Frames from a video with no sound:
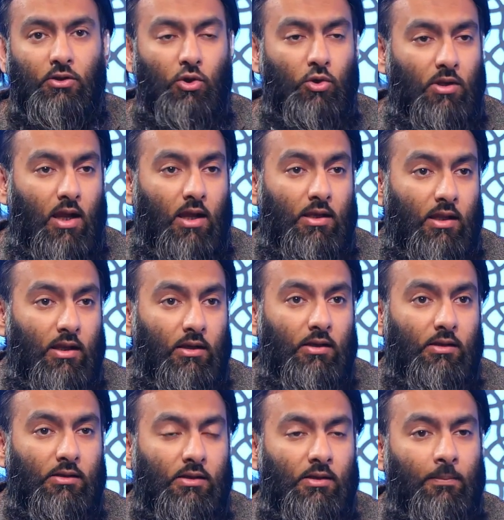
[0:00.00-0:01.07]
UK and
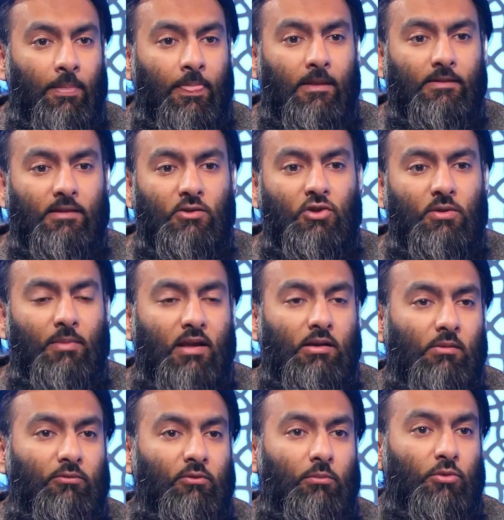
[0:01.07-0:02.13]
England is actually
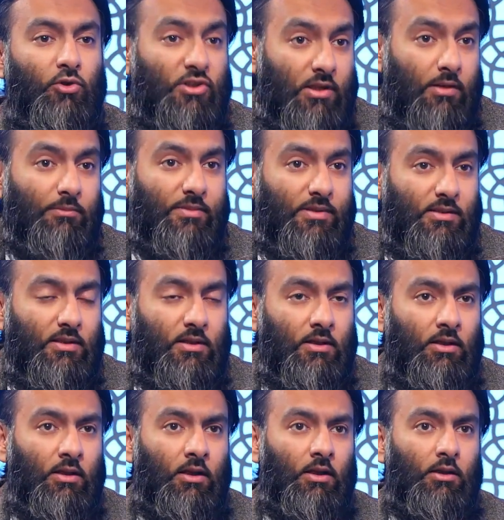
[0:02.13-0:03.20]
made up from Muslims,
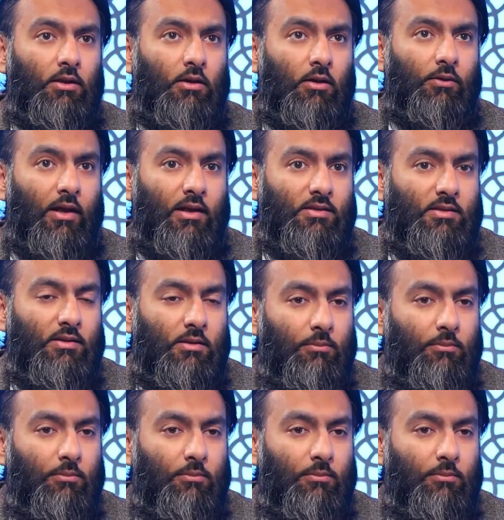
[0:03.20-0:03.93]
you know, that's an